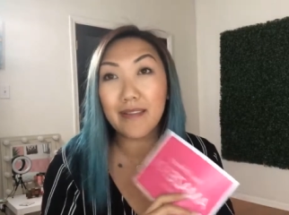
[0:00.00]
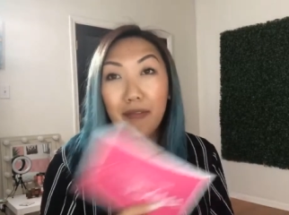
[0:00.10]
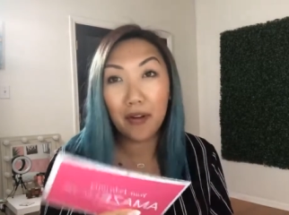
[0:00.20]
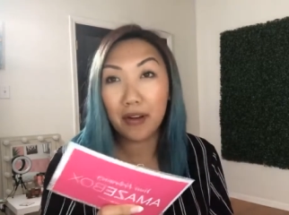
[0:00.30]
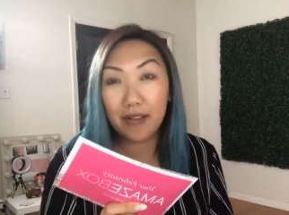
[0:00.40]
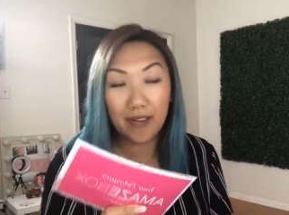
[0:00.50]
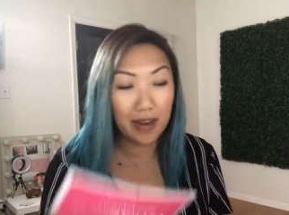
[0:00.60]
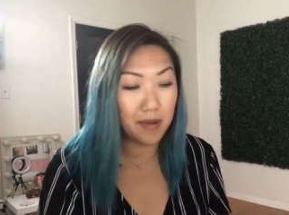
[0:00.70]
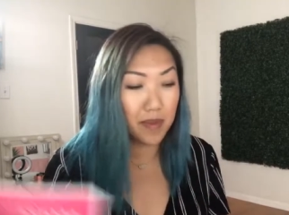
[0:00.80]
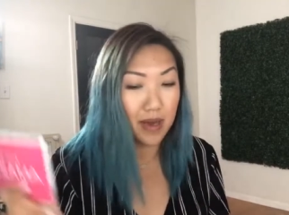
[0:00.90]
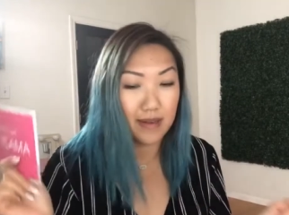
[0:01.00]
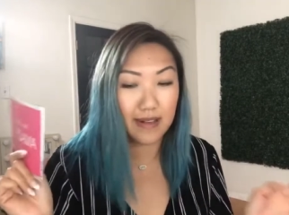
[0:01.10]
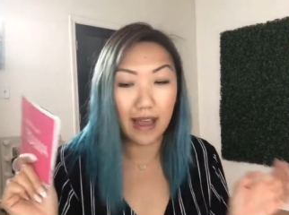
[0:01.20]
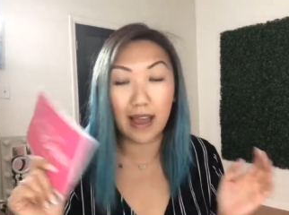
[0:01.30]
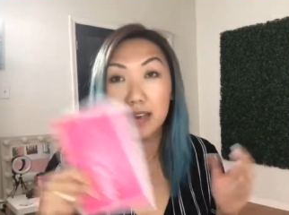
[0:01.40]
I've already seen it because
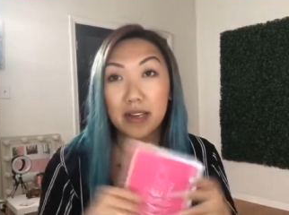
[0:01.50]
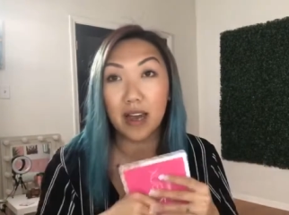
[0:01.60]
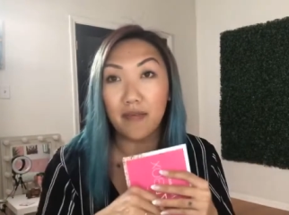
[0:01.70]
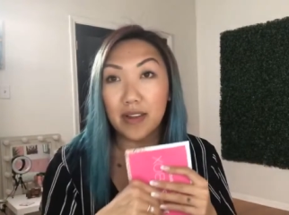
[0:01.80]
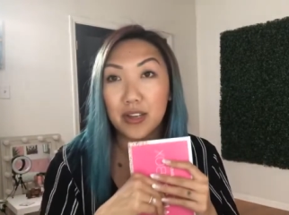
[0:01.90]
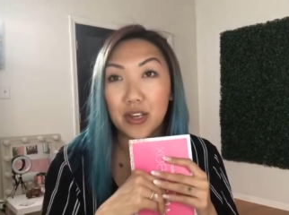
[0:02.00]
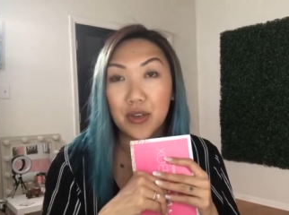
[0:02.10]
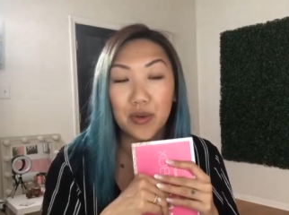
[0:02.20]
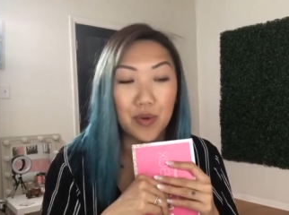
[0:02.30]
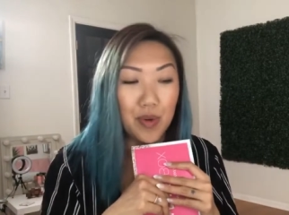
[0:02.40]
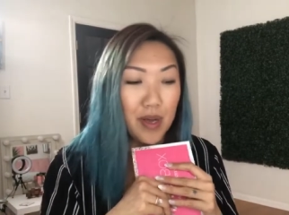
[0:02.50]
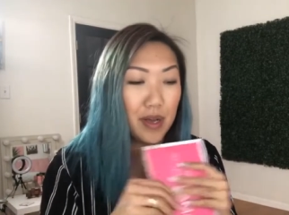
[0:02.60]
I had to dive into